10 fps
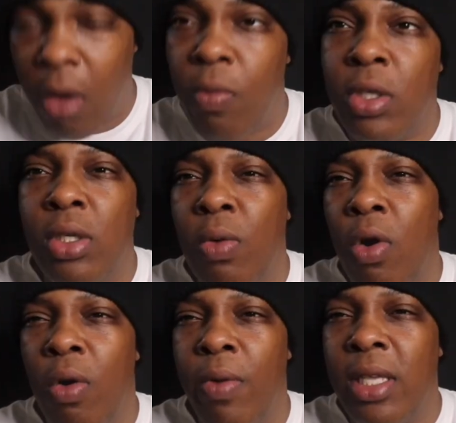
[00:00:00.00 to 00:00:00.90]
was the
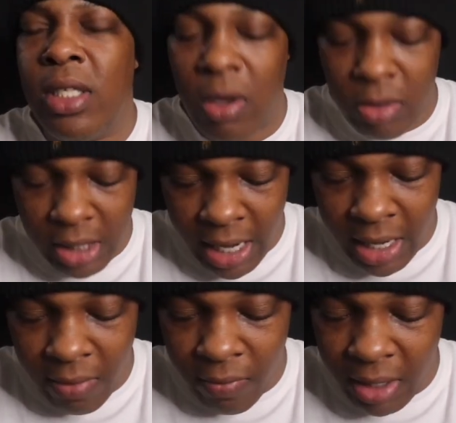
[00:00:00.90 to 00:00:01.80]
Doritos. I
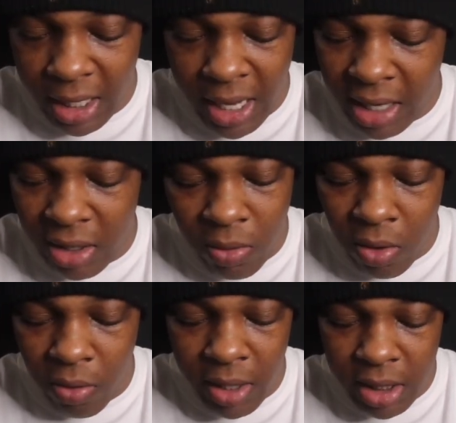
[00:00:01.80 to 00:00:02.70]
didn't really like the
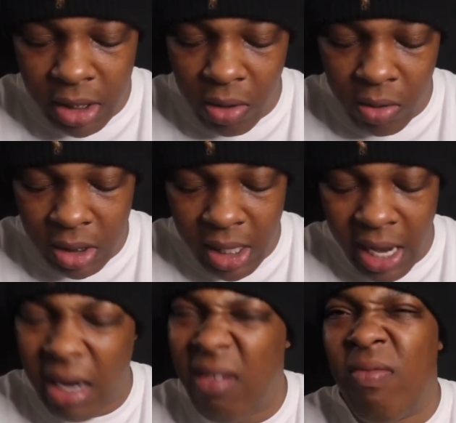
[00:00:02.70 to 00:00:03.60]
Doritos,
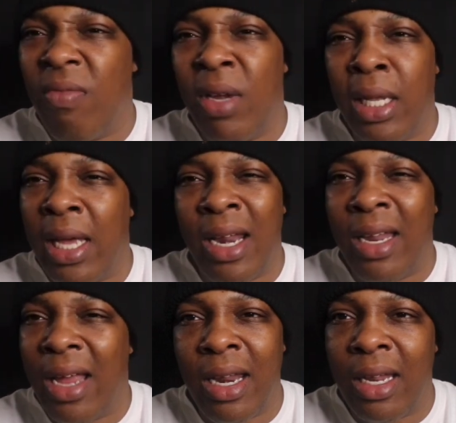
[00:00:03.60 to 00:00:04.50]
like, really. I
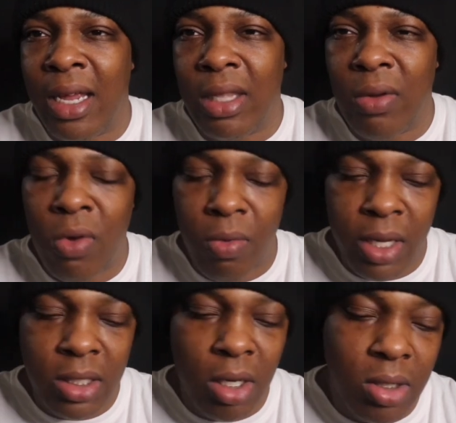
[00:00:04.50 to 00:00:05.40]
didn't like the
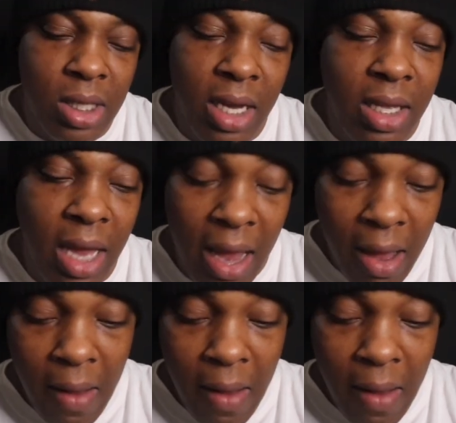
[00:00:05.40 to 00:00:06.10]
Doritos like that.